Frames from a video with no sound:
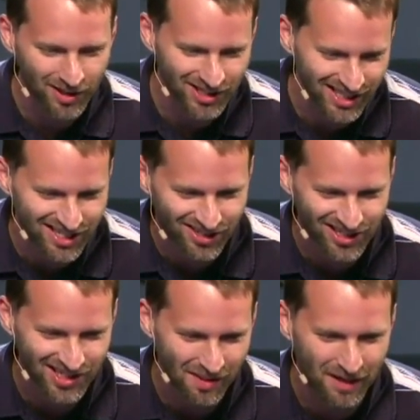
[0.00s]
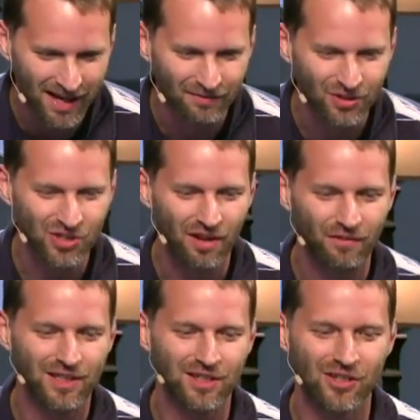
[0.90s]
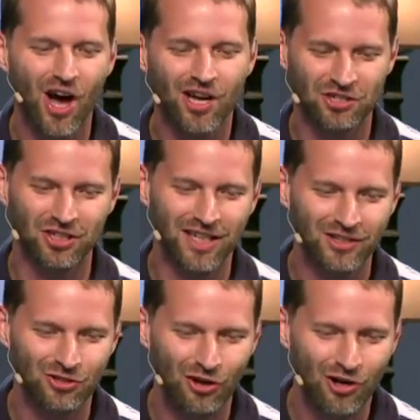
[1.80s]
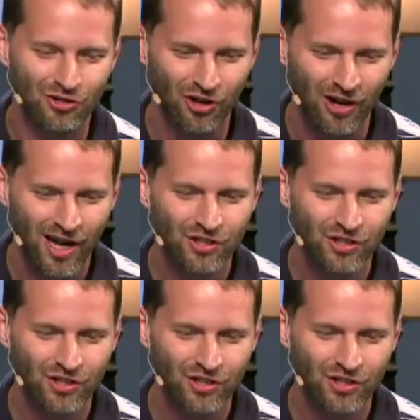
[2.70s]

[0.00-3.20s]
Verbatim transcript: much easier to stomach after suffering the nausea that is jar jar